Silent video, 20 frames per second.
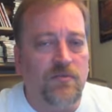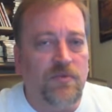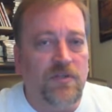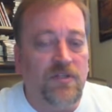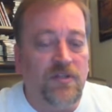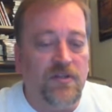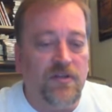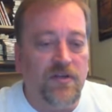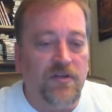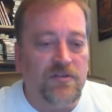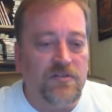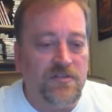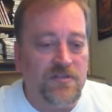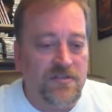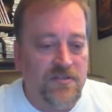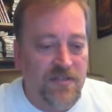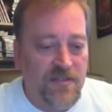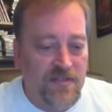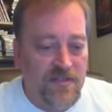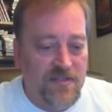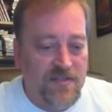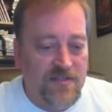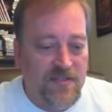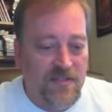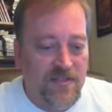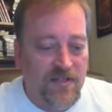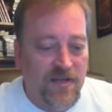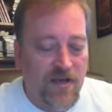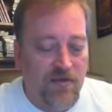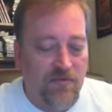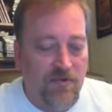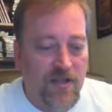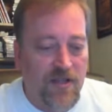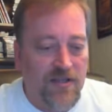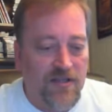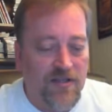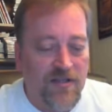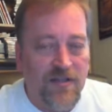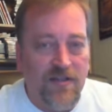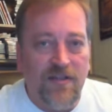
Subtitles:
But here's the statistic that I read